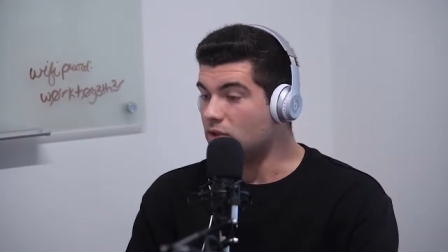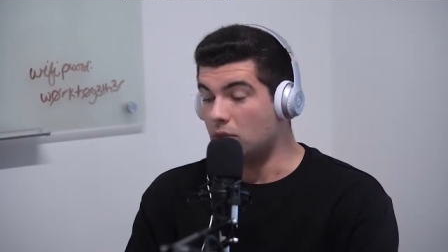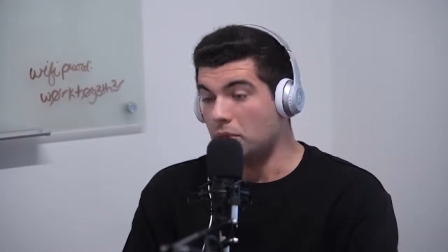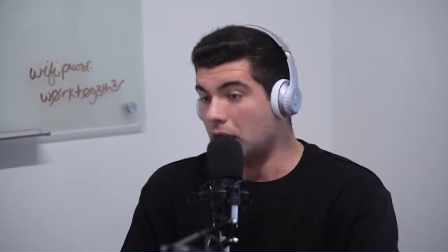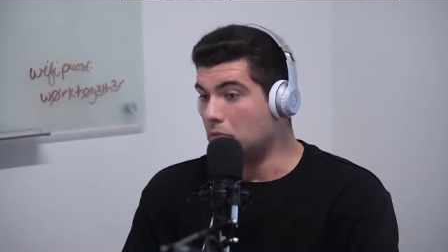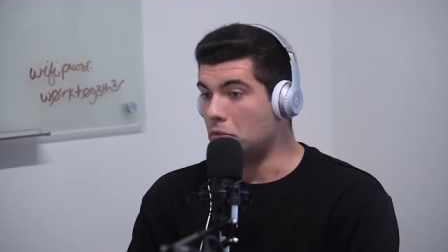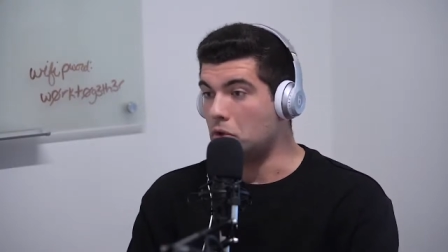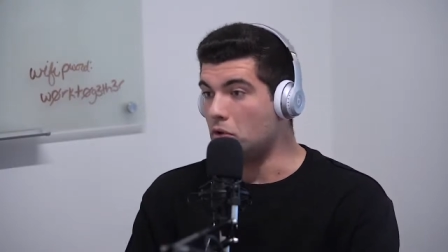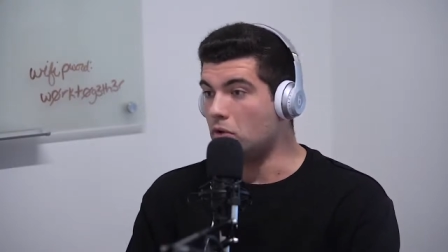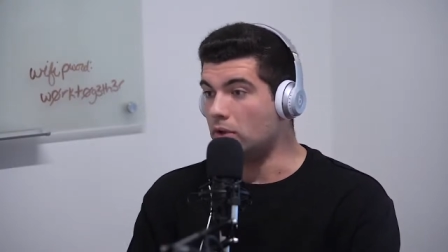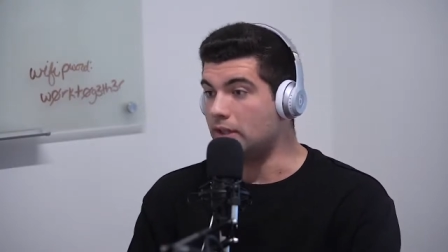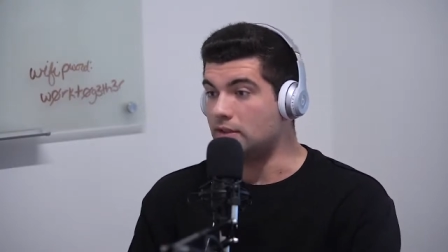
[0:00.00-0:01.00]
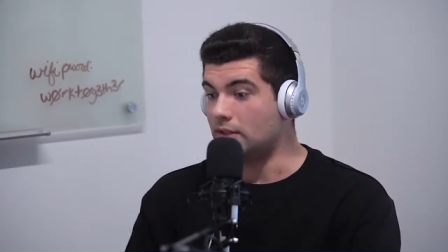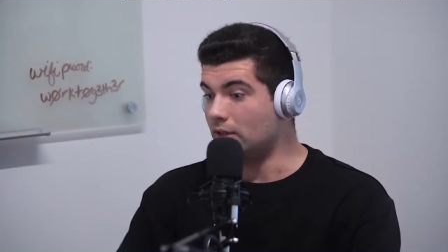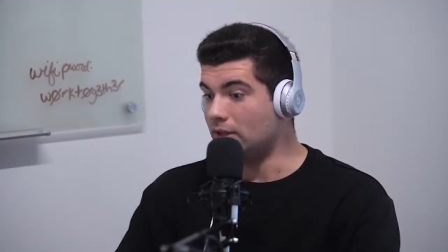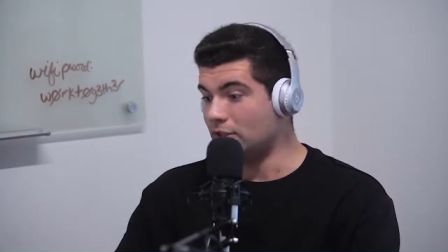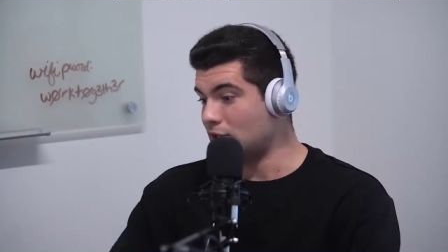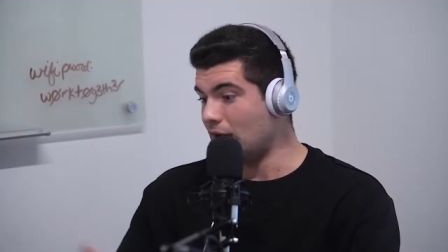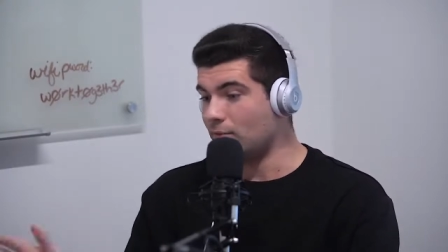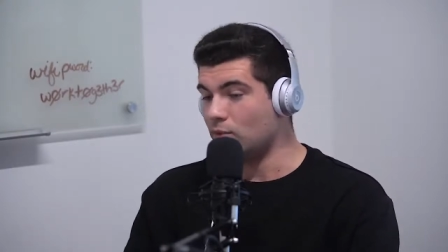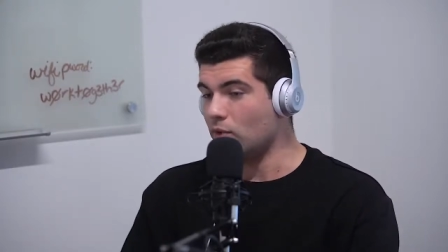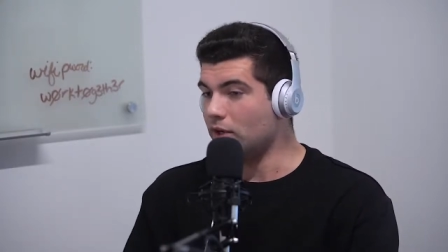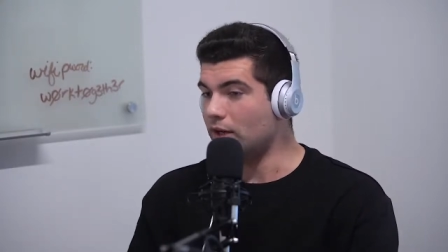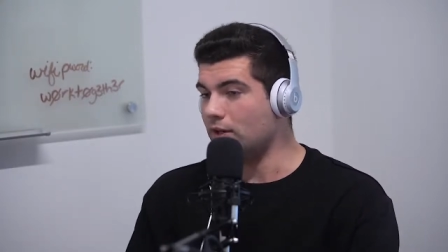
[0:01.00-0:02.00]
So I'm like, cool. Until it stops
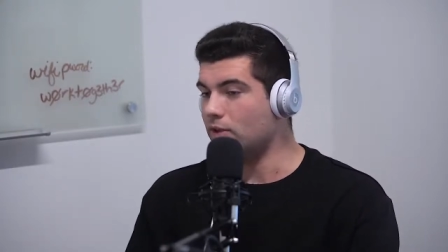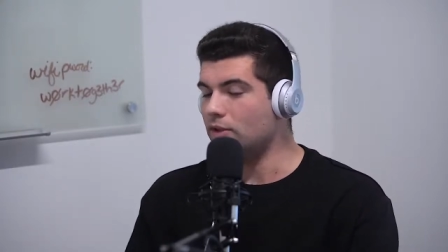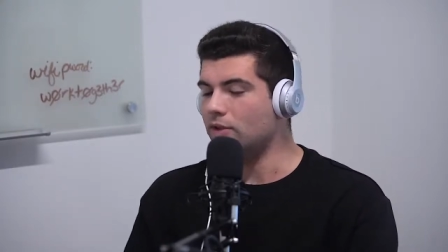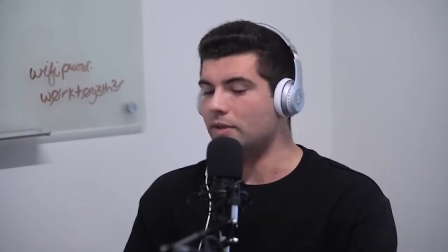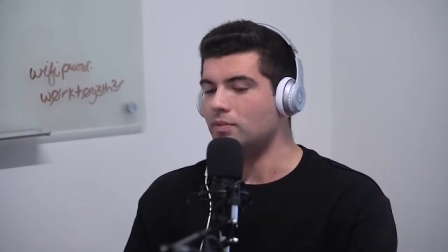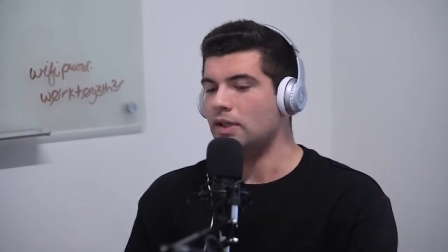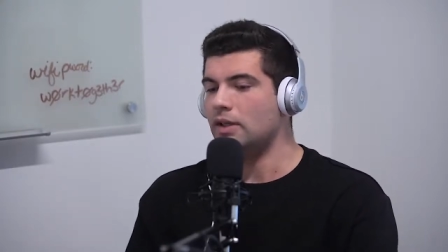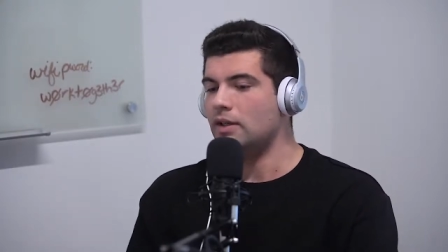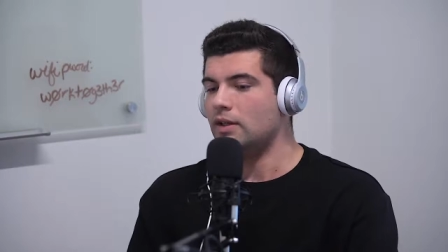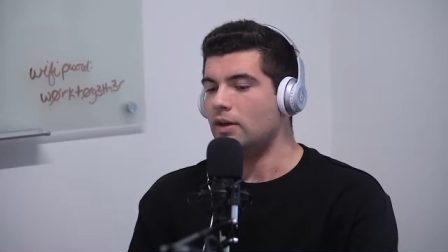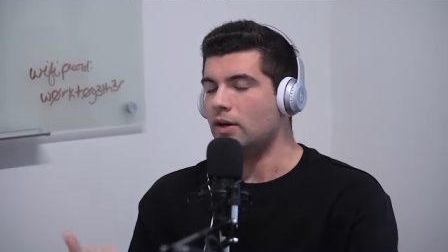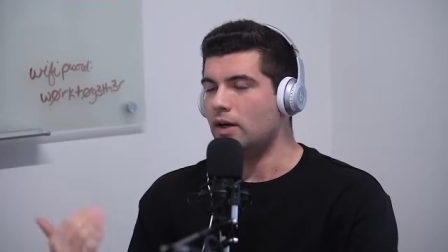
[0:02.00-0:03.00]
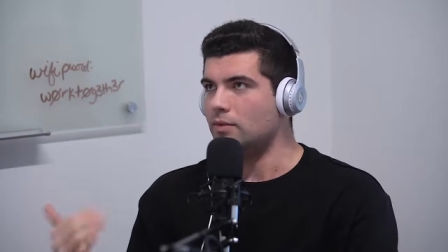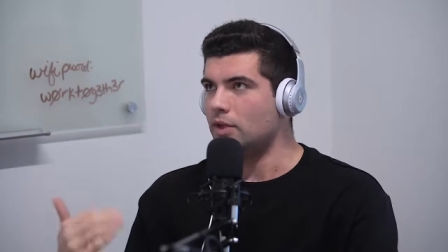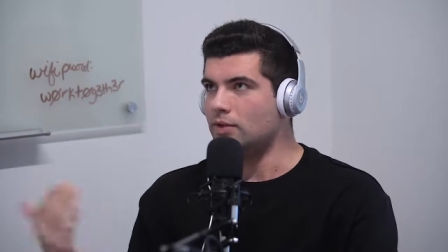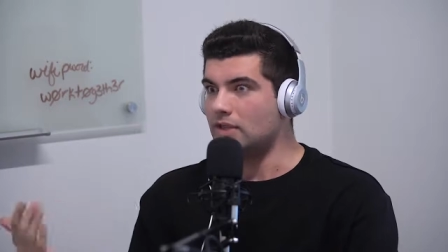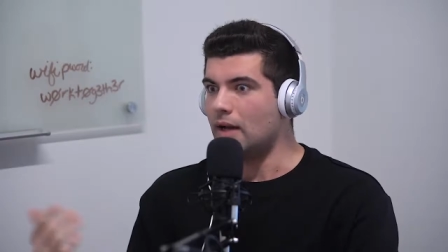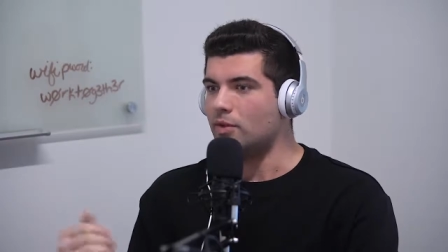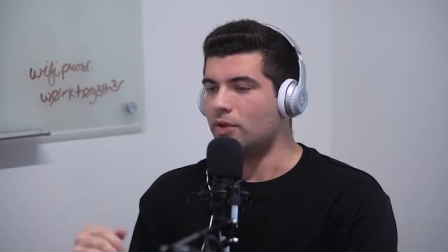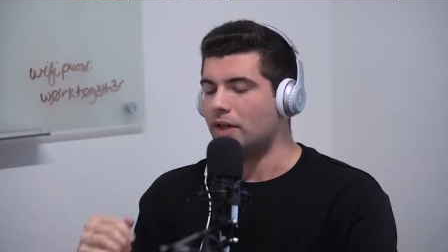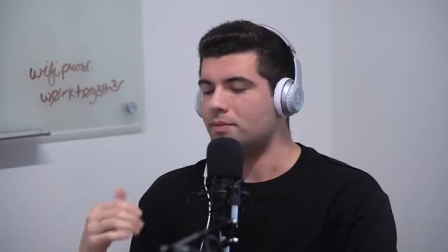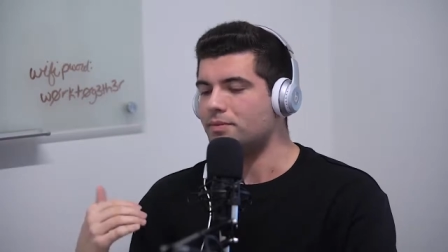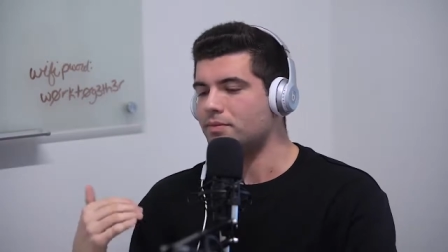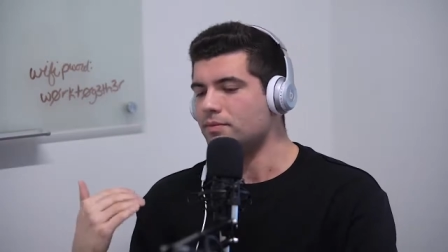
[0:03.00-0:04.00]
working, don't do it. Or don't stop doing
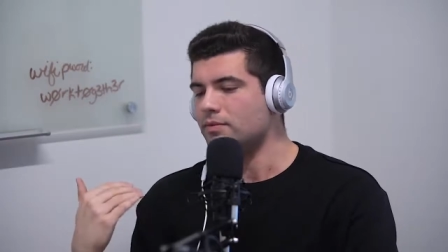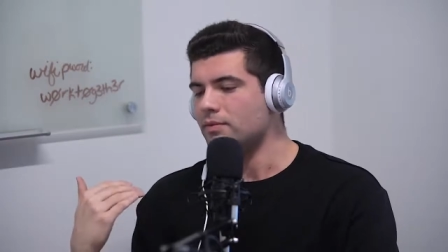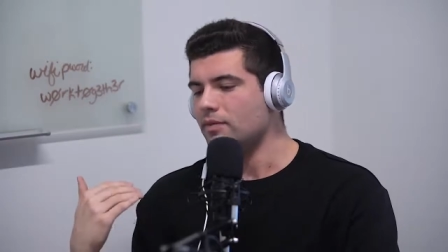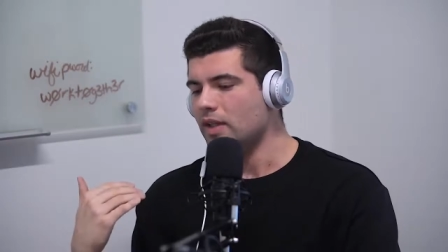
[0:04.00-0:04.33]
it. Mm-hmm.